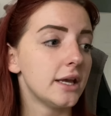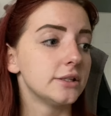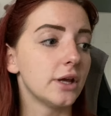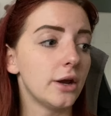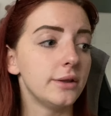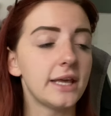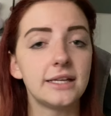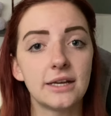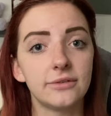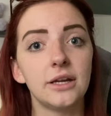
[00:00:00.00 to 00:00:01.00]
So they're
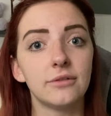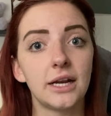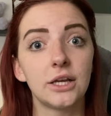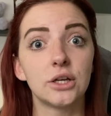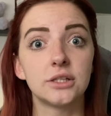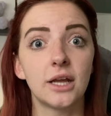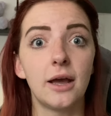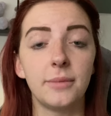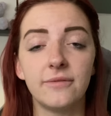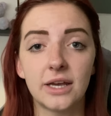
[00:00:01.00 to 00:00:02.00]
definitely a really good
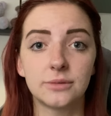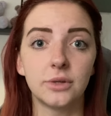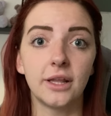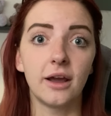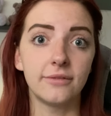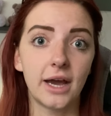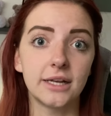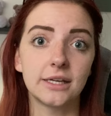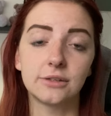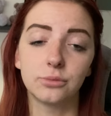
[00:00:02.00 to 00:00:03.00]
investment that I've had
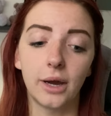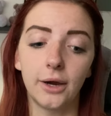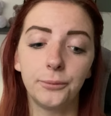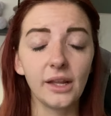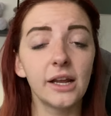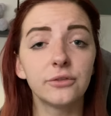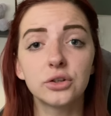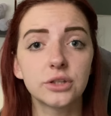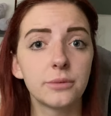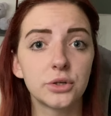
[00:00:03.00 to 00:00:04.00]
as well, and I've
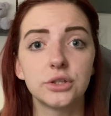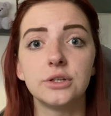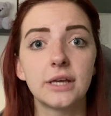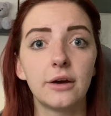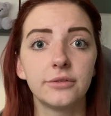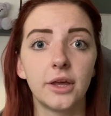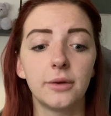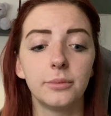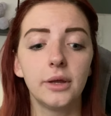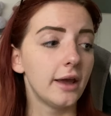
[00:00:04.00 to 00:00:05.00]
got so much use out of
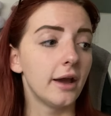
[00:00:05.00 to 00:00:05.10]
them.